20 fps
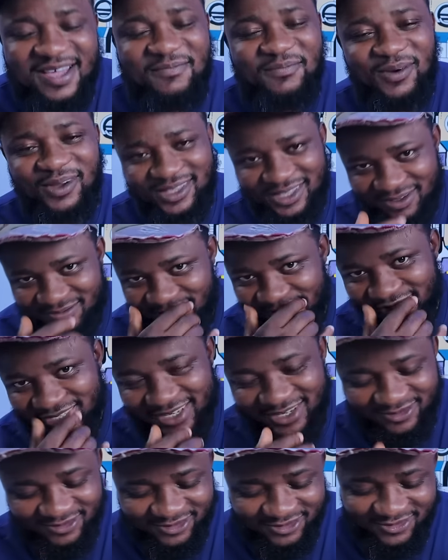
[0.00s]
Portable
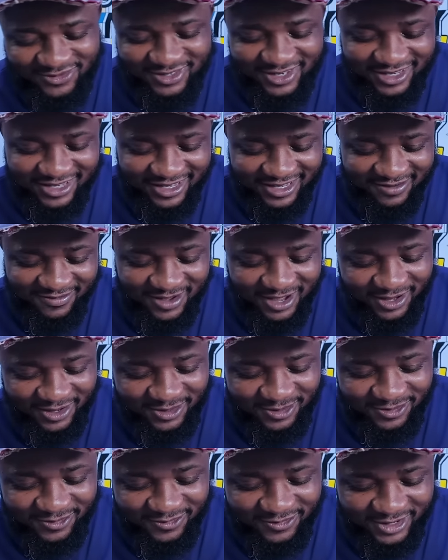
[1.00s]
say, I go soon they give our
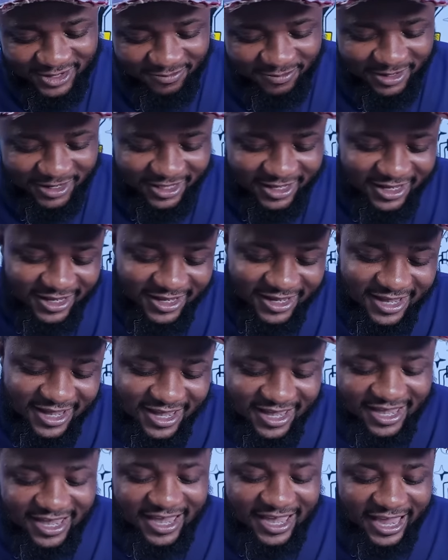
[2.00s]
close friends, Bele.
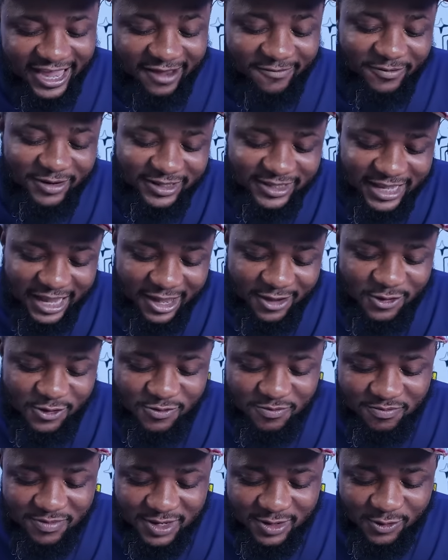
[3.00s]
Every time you
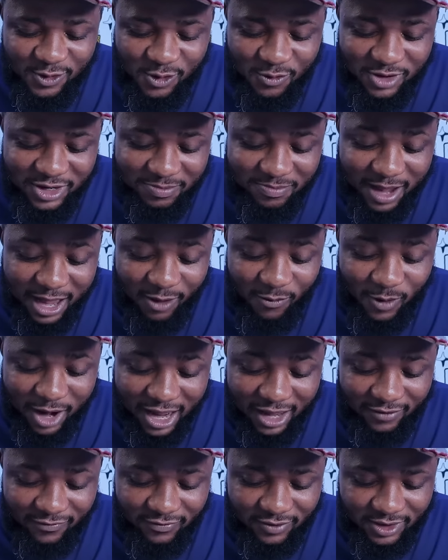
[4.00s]
mingle with my
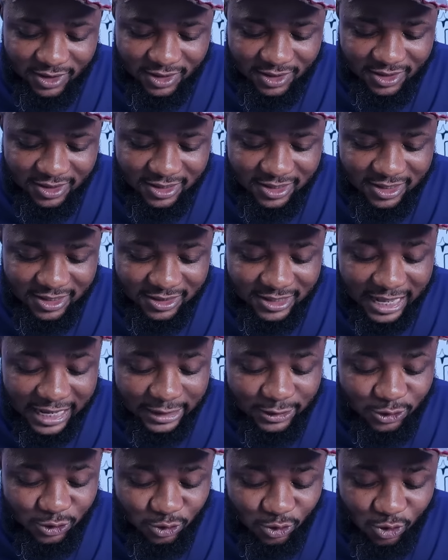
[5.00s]
wife, na
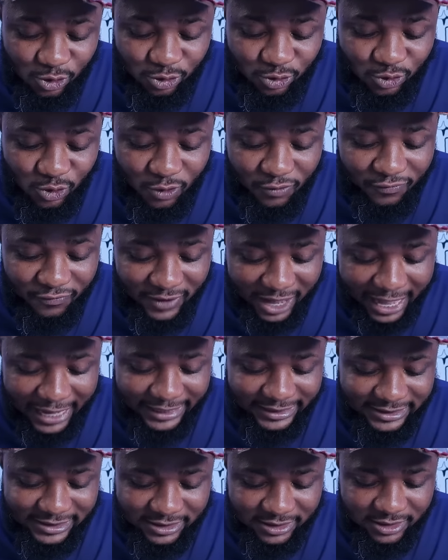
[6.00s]
so so
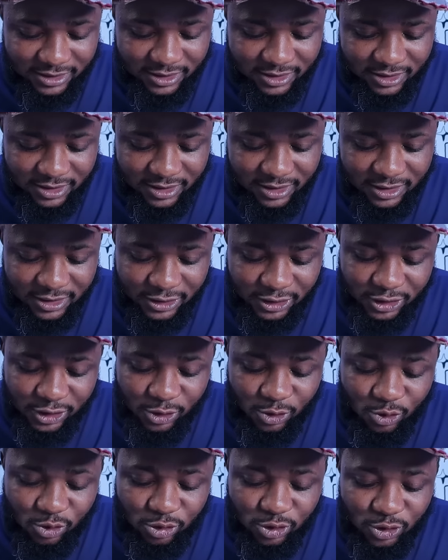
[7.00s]
fight, she
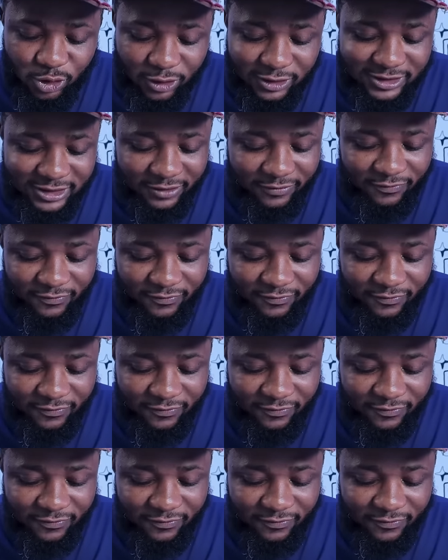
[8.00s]
go just they